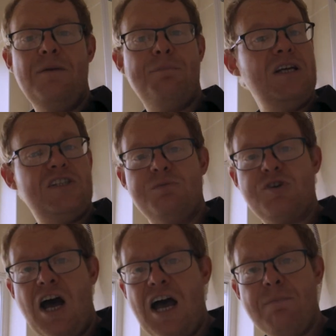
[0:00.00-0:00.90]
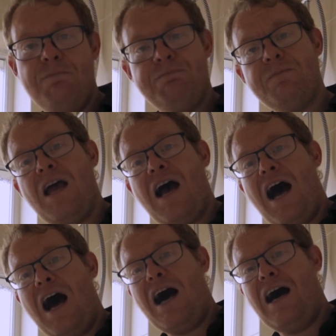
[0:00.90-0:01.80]
please subscribe
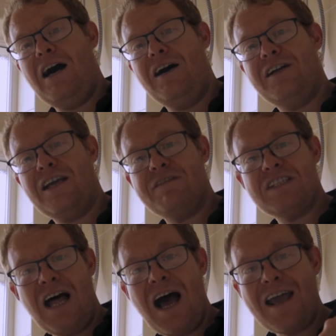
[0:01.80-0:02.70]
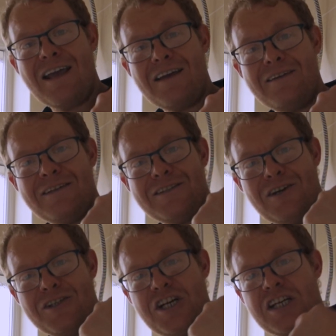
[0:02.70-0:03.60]
and give us a like.
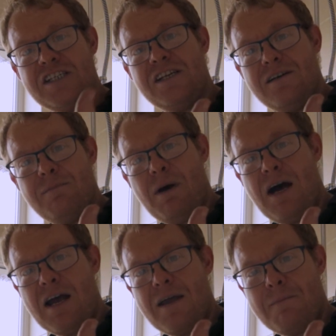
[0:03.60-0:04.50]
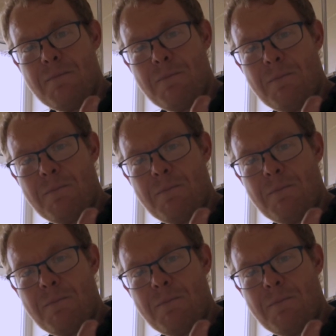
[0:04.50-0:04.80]
So cheers, bye.